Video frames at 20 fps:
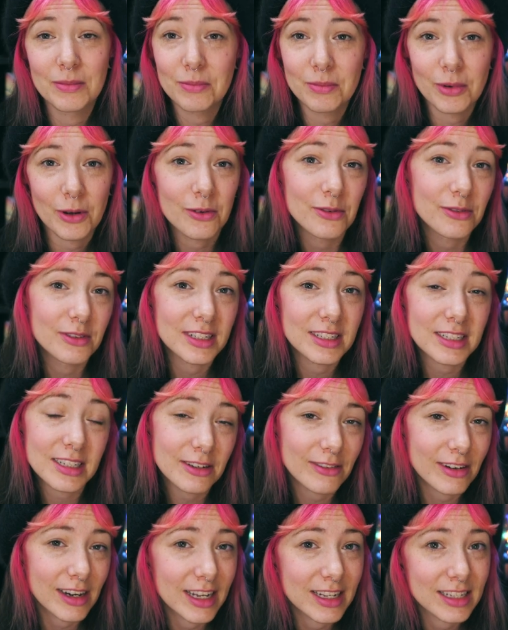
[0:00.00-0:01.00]
both
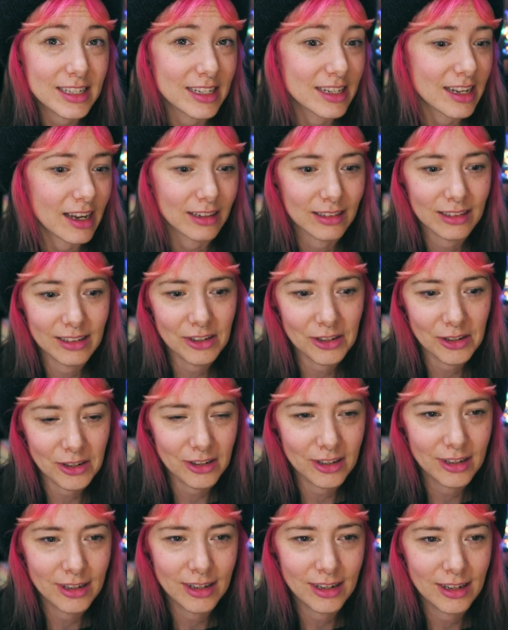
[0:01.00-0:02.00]
knitting related and not,
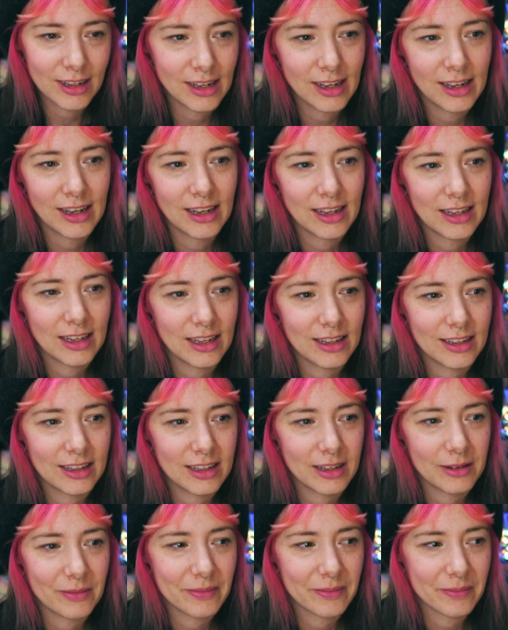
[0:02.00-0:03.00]

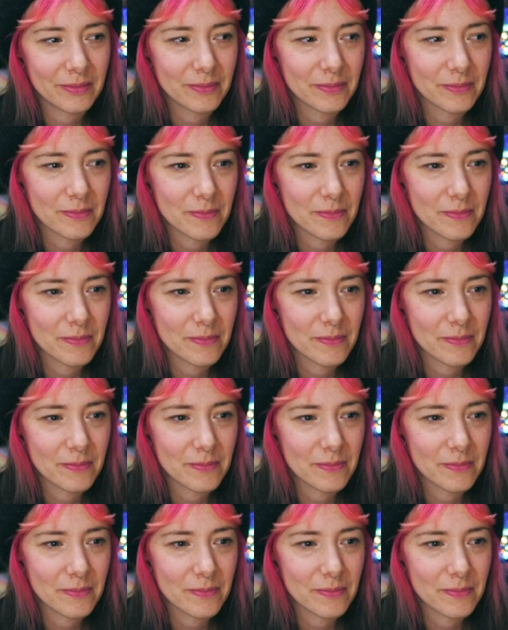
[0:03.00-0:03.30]
and